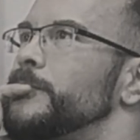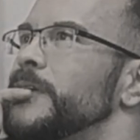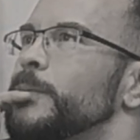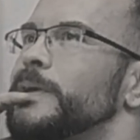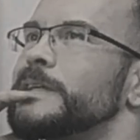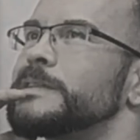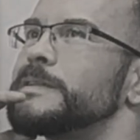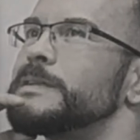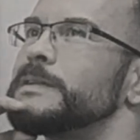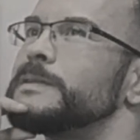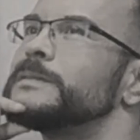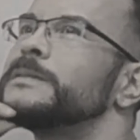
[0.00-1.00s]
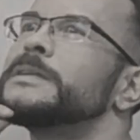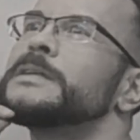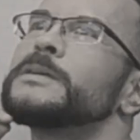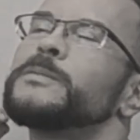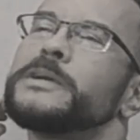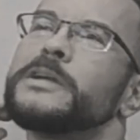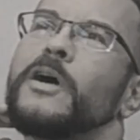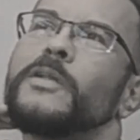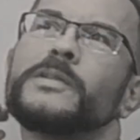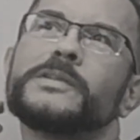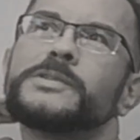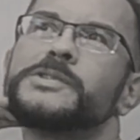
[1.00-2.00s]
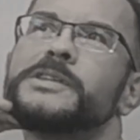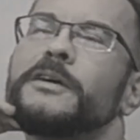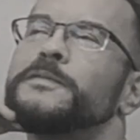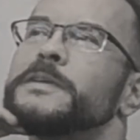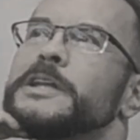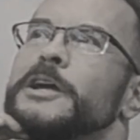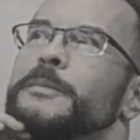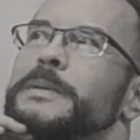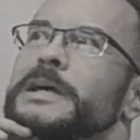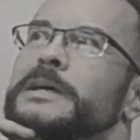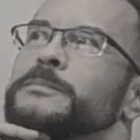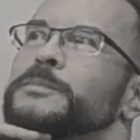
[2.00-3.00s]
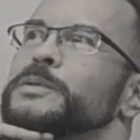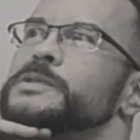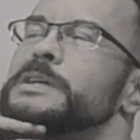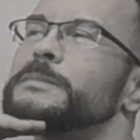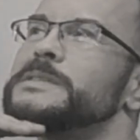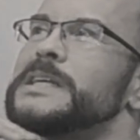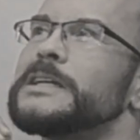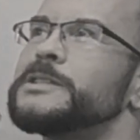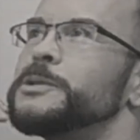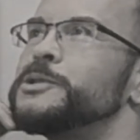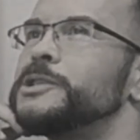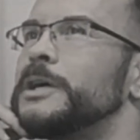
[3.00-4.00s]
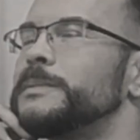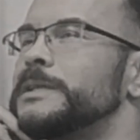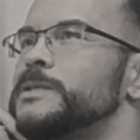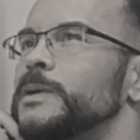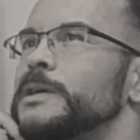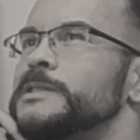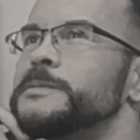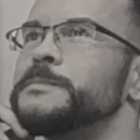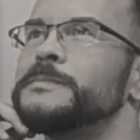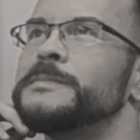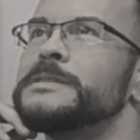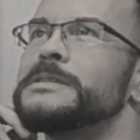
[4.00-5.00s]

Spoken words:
Yeah, we get all the little stuff in there, man. Boost Up Tattoo Shop. That's awesome.